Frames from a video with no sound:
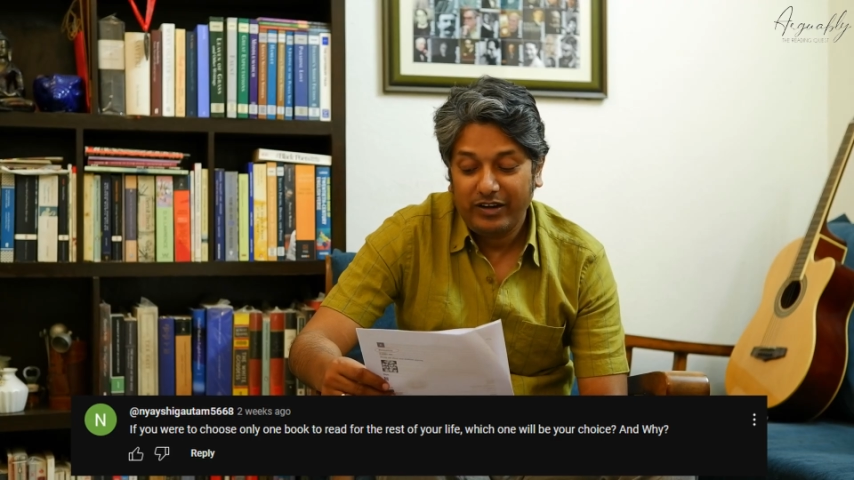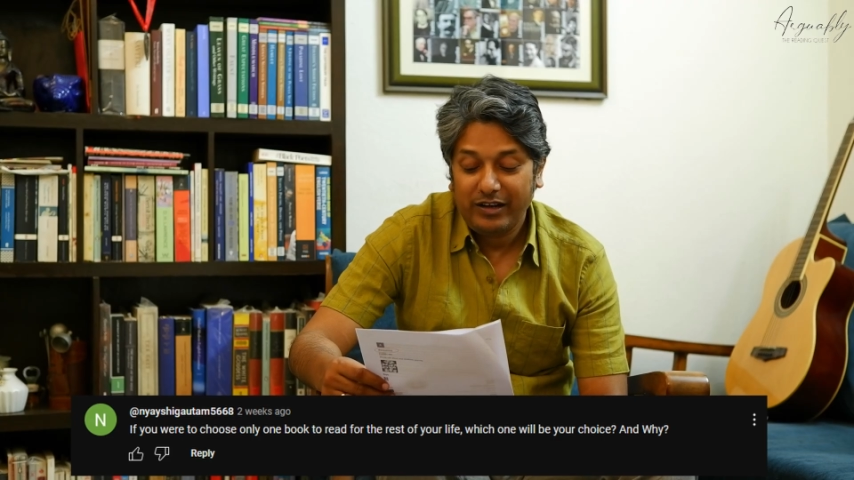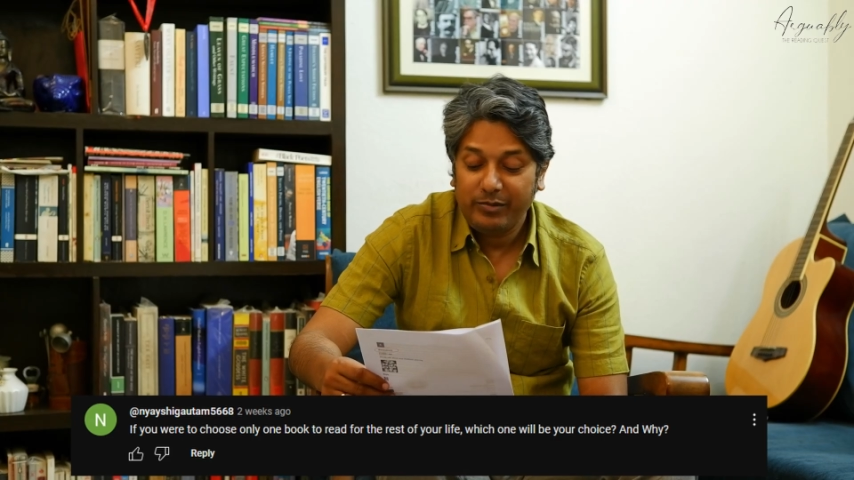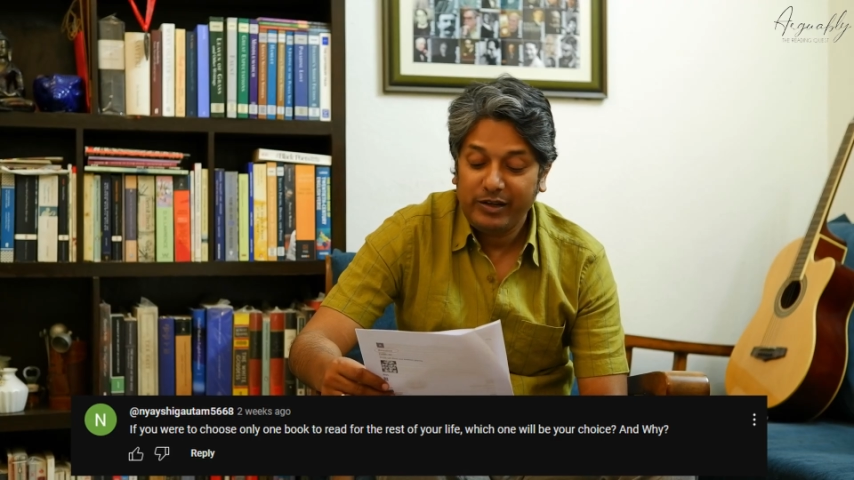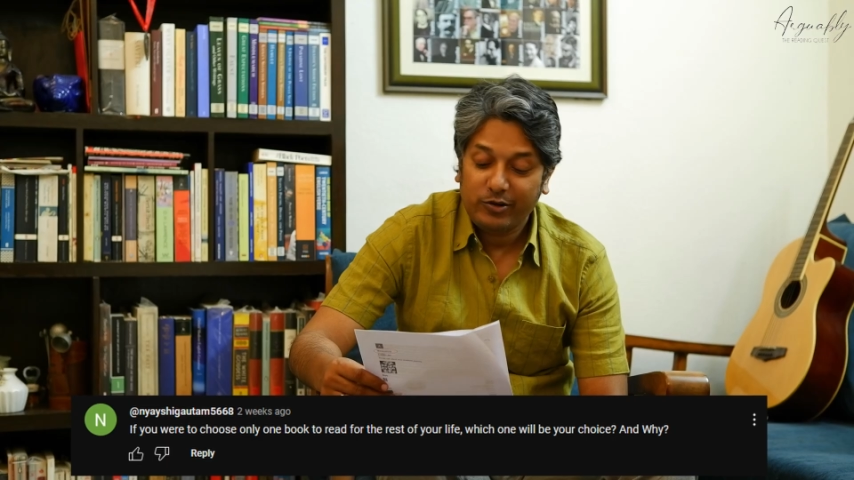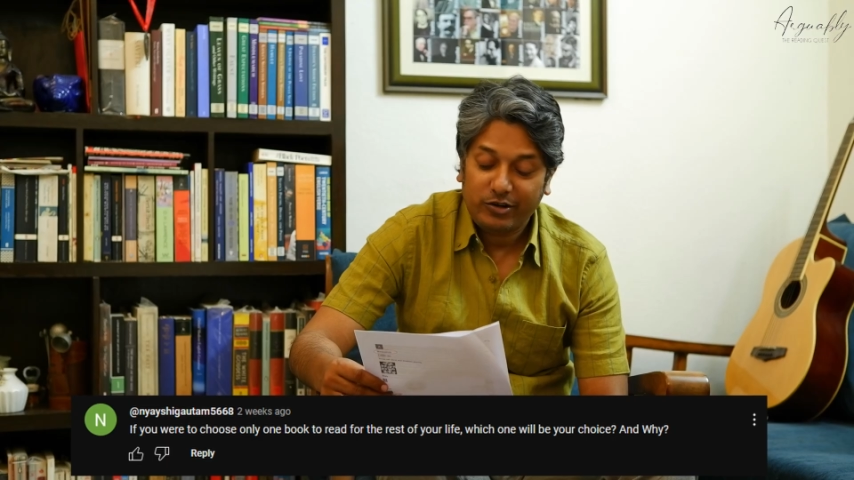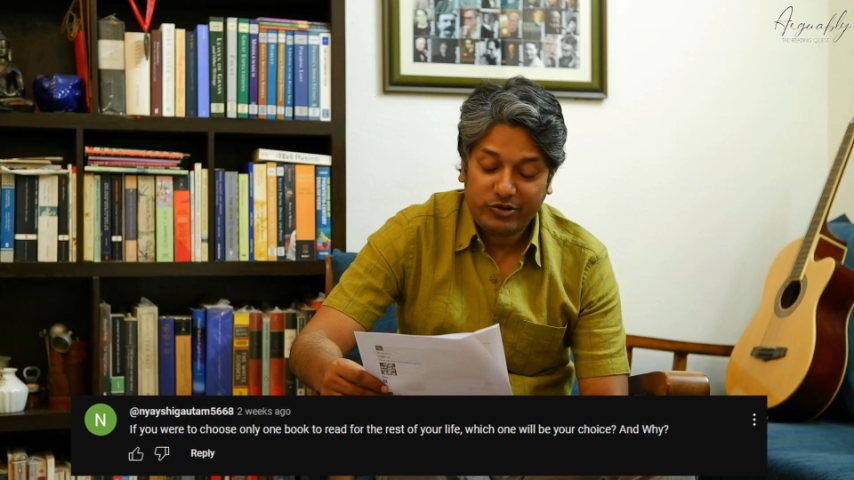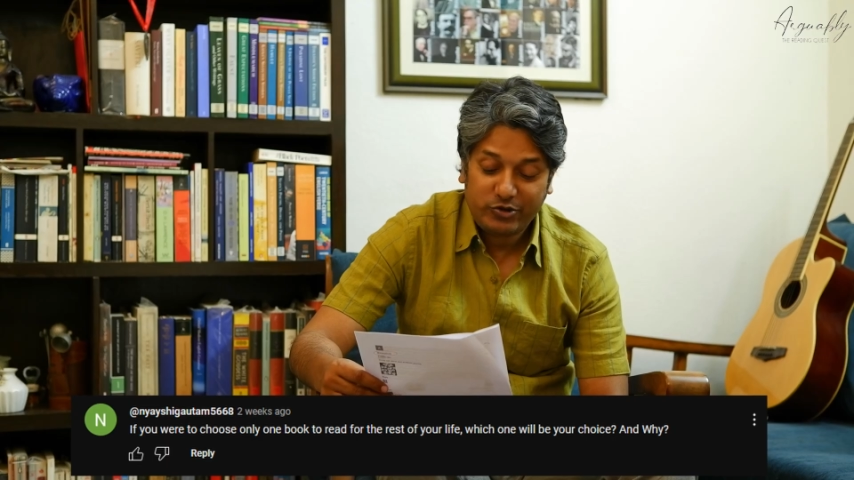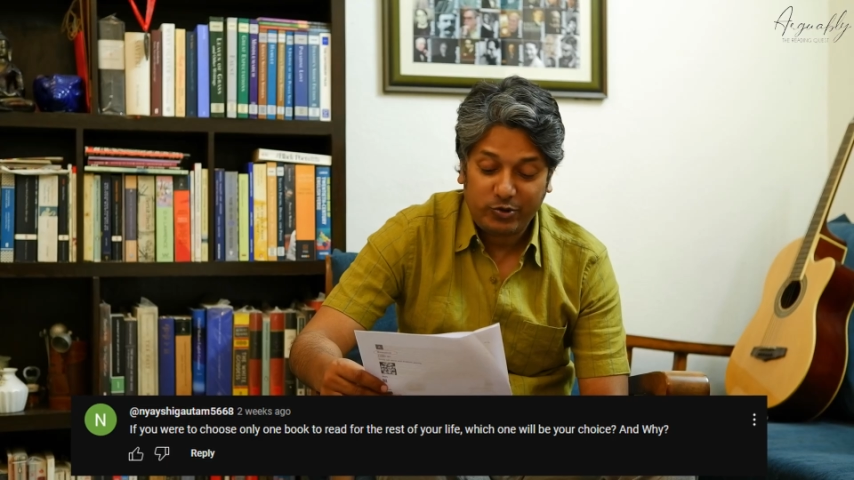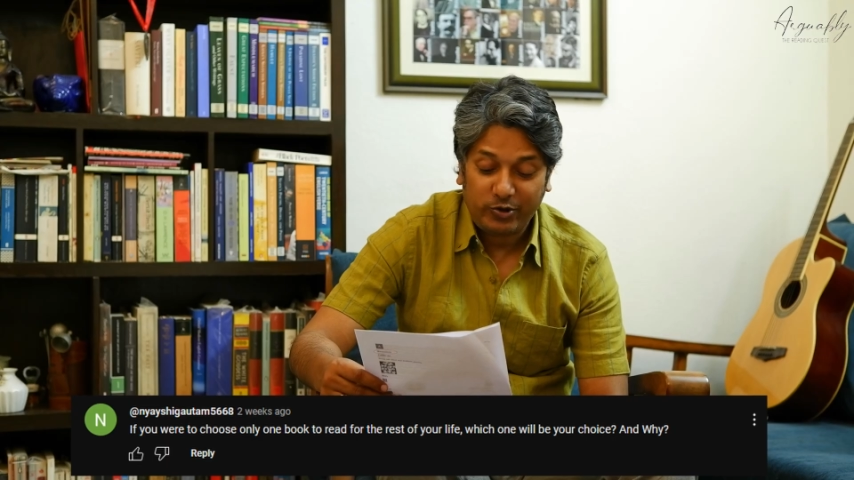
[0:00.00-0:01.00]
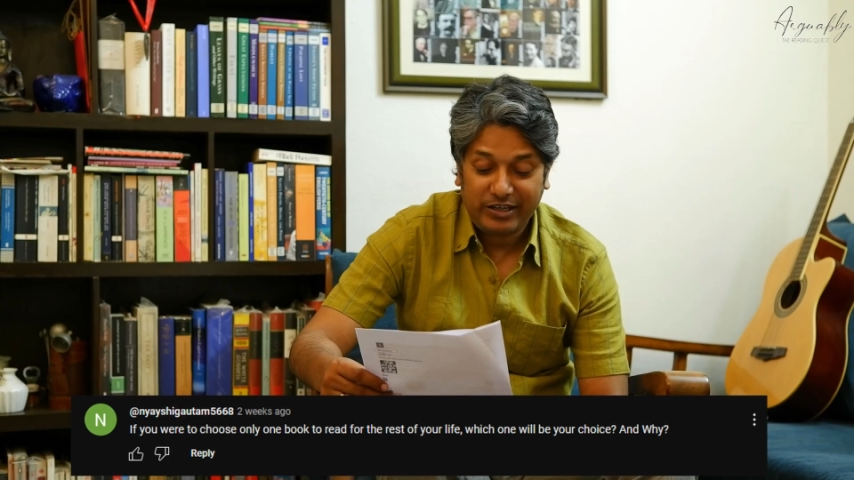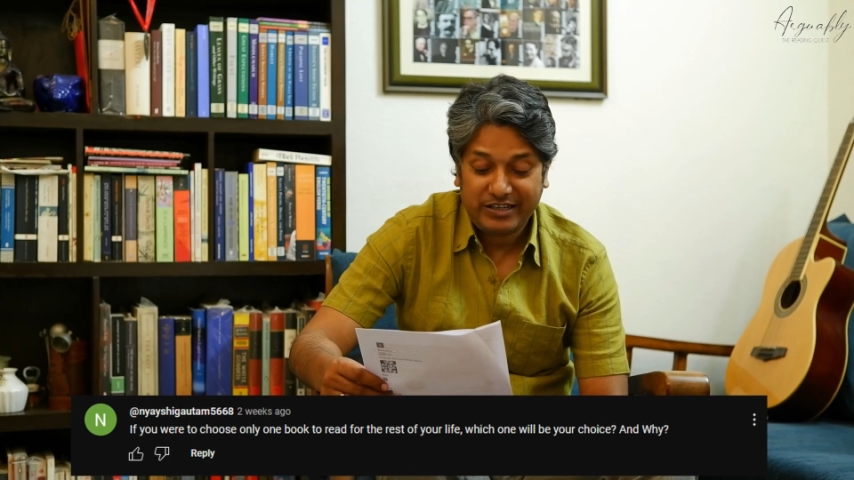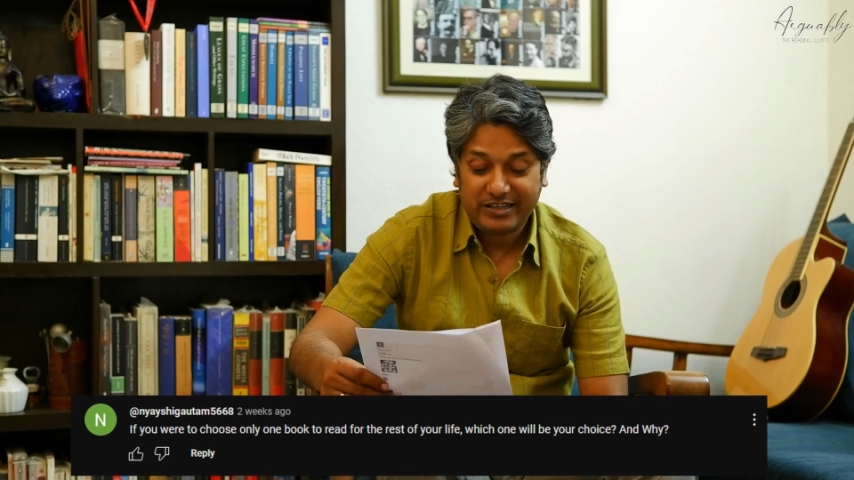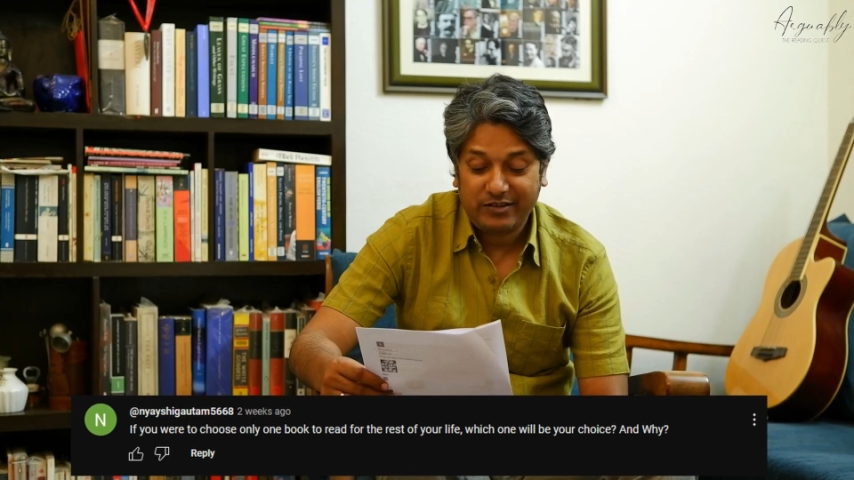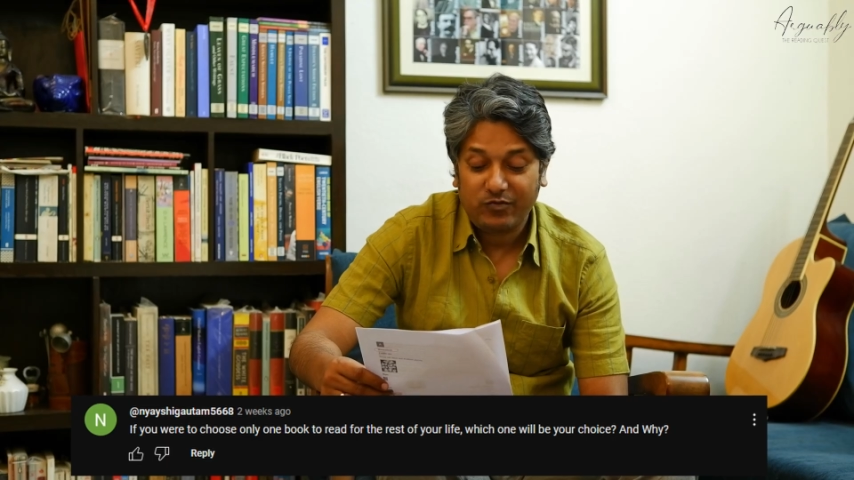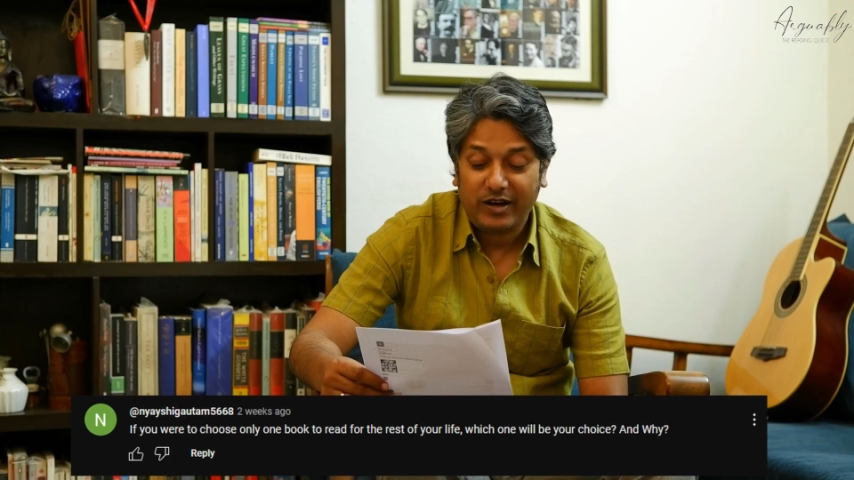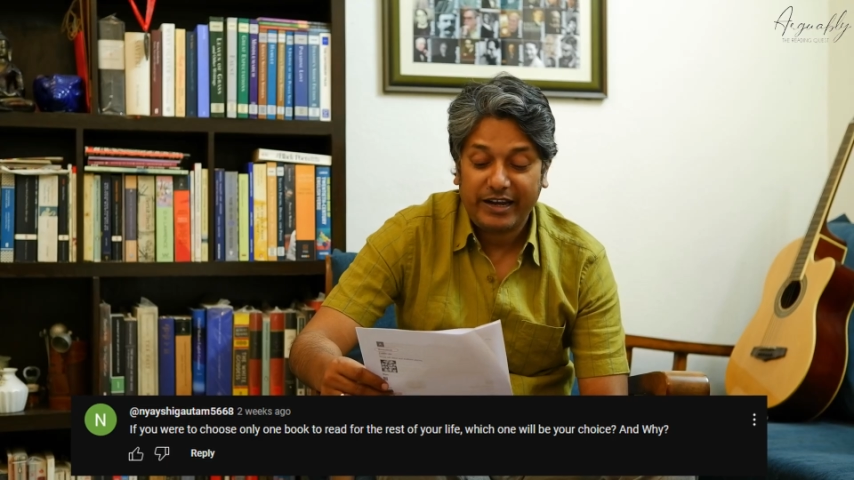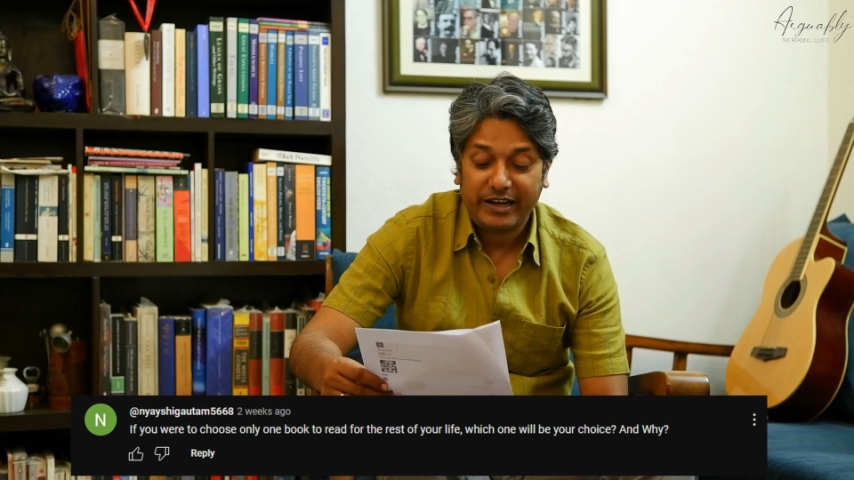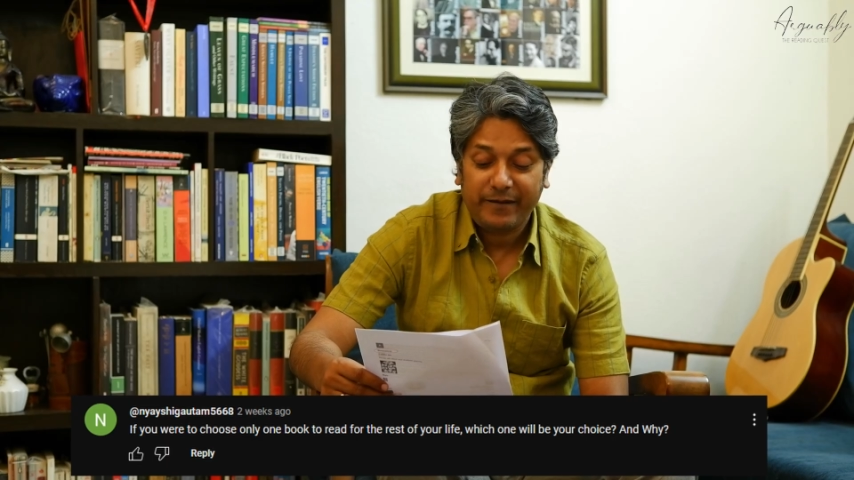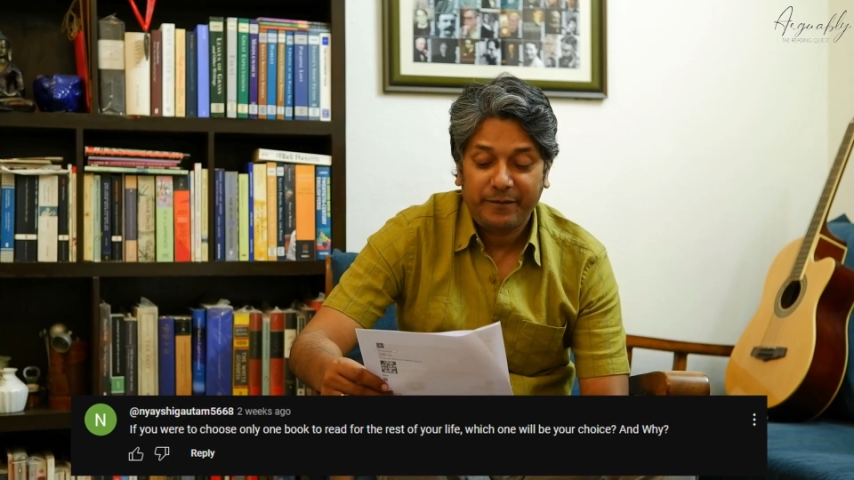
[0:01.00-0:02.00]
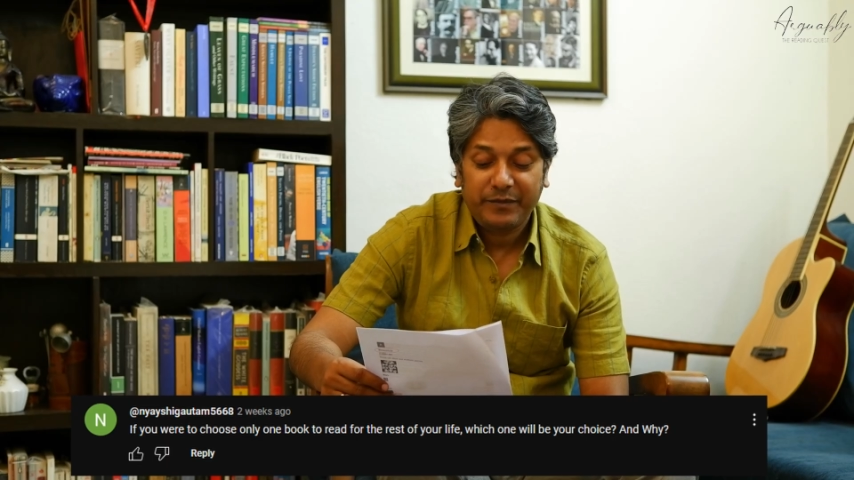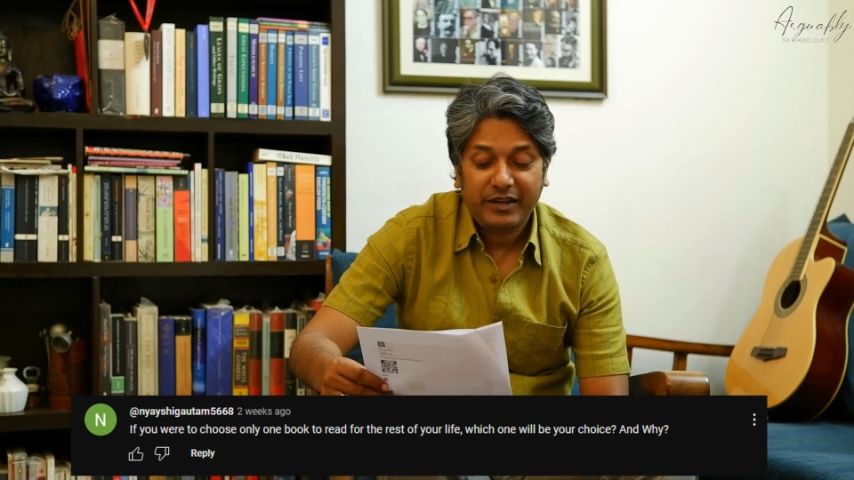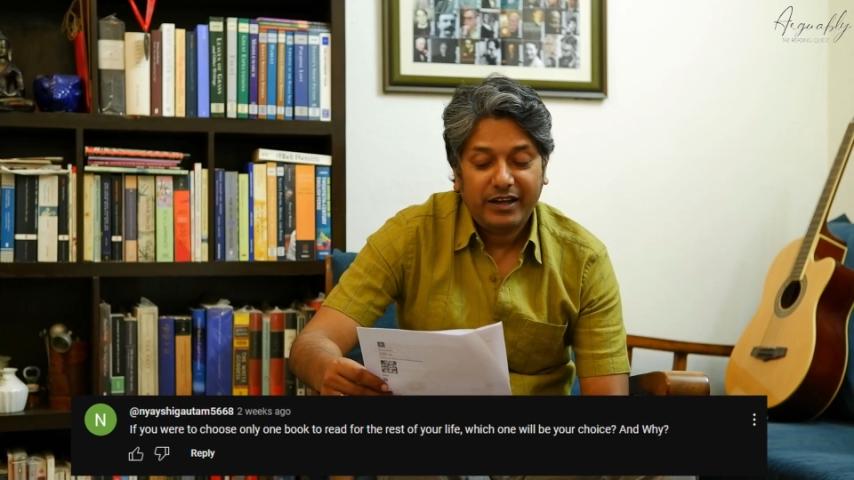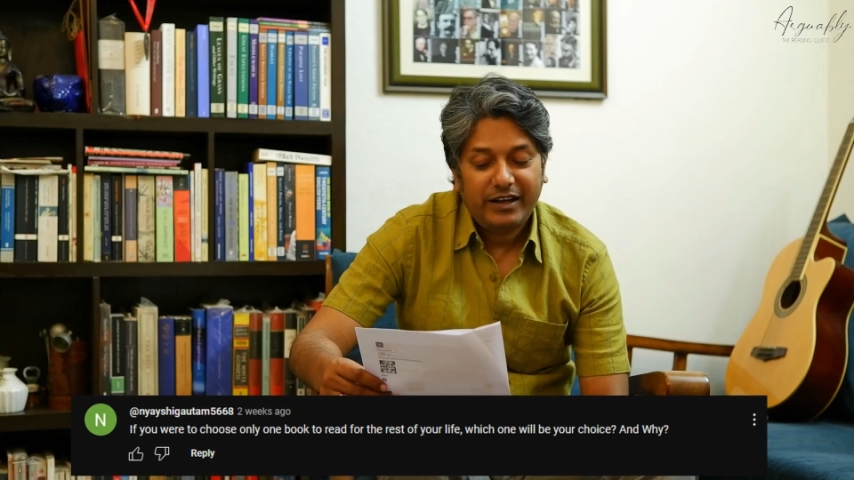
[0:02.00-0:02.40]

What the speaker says: will be your choice and why?